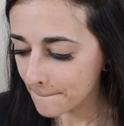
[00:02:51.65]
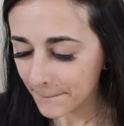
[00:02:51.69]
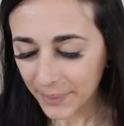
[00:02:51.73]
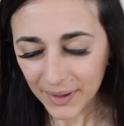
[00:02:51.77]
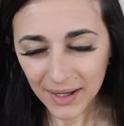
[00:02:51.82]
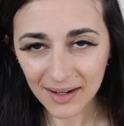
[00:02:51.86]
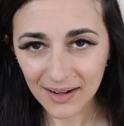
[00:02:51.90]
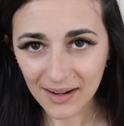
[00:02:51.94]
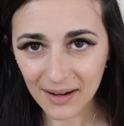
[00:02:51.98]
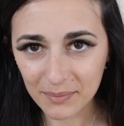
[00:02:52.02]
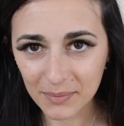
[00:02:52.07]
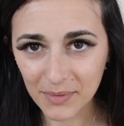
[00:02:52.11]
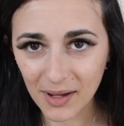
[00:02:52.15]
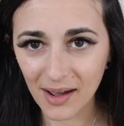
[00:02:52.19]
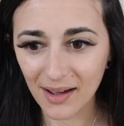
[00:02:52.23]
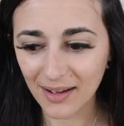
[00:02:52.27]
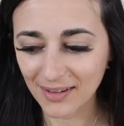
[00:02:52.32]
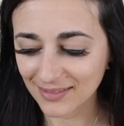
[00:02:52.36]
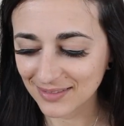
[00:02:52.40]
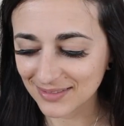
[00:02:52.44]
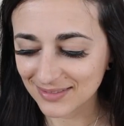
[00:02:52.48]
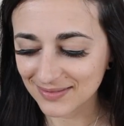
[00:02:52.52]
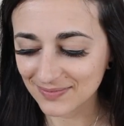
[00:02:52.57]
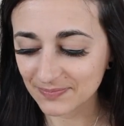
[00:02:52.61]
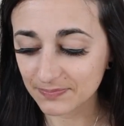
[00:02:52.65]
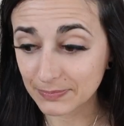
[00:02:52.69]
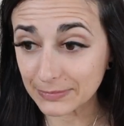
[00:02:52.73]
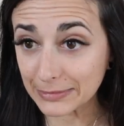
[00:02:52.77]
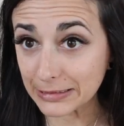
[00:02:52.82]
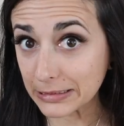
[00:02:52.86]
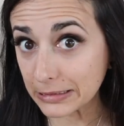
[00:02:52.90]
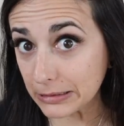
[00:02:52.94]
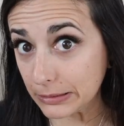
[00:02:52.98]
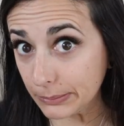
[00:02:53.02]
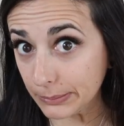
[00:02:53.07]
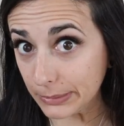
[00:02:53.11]
but I'm not
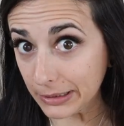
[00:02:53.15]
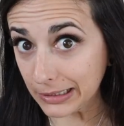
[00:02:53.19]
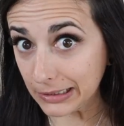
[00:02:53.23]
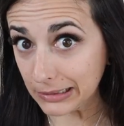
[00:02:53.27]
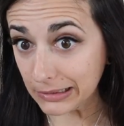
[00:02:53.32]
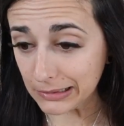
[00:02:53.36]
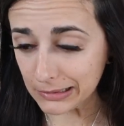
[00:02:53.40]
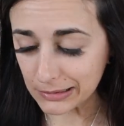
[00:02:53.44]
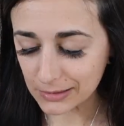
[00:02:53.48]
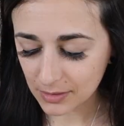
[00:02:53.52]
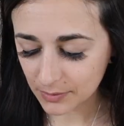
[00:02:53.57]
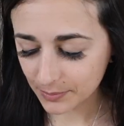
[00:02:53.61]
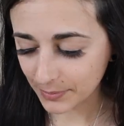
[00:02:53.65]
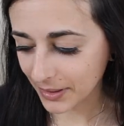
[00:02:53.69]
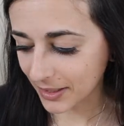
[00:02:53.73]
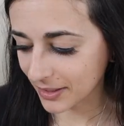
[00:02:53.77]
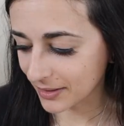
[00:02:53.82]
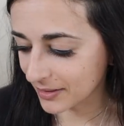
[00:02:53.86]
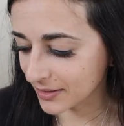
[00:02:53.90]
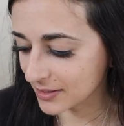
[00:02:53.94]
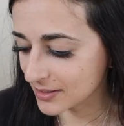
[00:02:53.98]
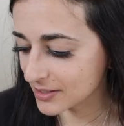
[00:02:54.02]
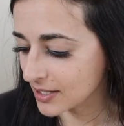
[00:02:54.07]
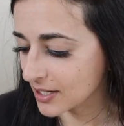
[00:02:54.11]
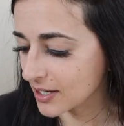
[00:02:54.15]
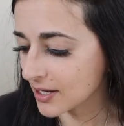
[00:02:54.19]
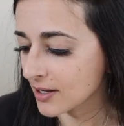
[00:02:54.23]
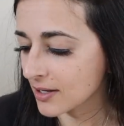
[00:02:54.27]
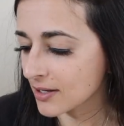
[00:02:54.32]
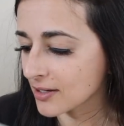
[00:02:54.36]
amazed by it.